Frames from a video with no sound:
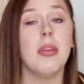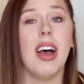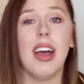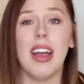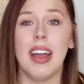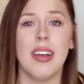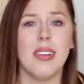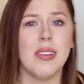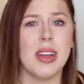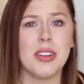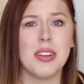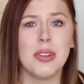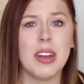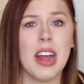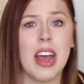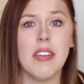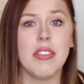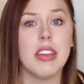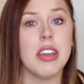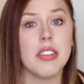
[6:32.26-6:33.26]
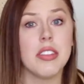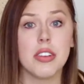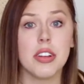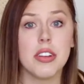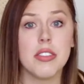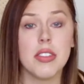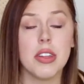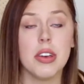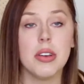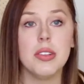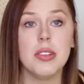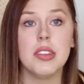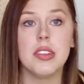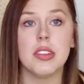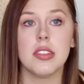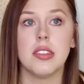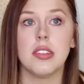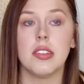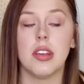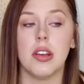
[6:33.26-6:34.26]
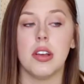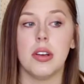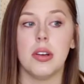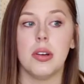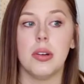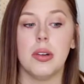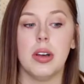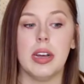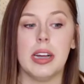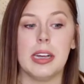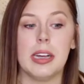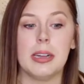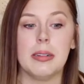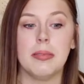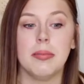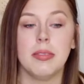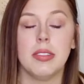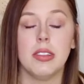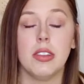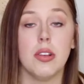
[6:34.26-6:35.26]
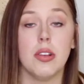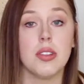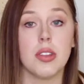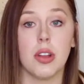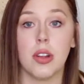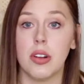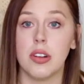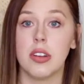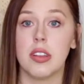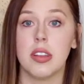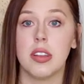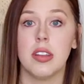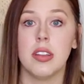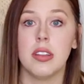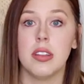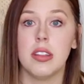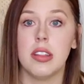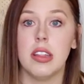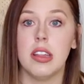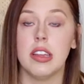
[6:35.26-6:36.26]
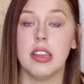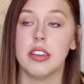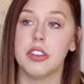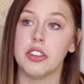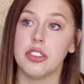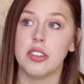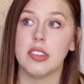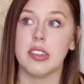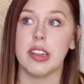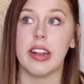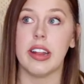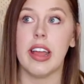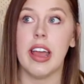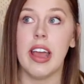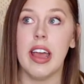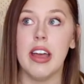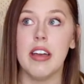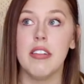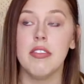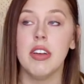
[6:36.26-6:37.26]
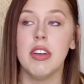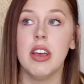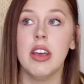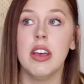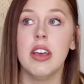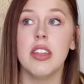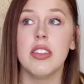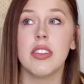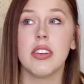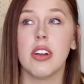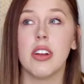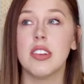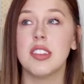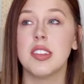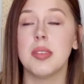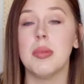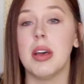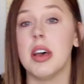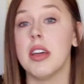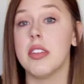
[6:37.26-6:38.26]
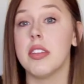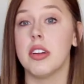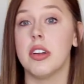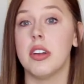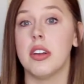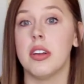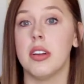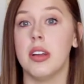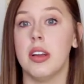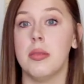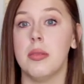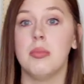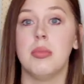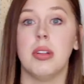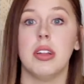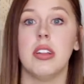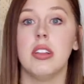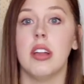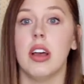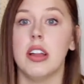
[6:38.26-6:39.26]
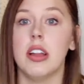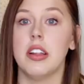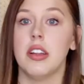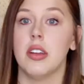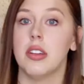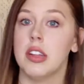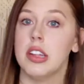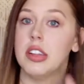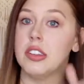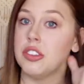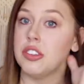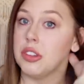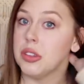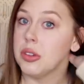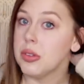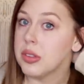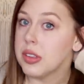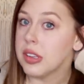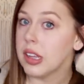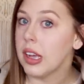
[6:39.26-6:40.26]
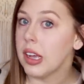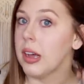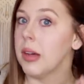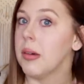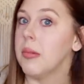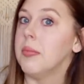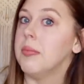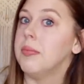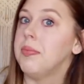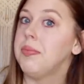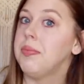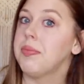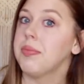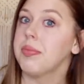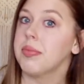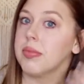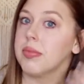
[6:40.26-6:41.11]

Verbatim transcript: I don't have either of those, so um, those aren't the conditions that I have. There are some other blood clotting issues um,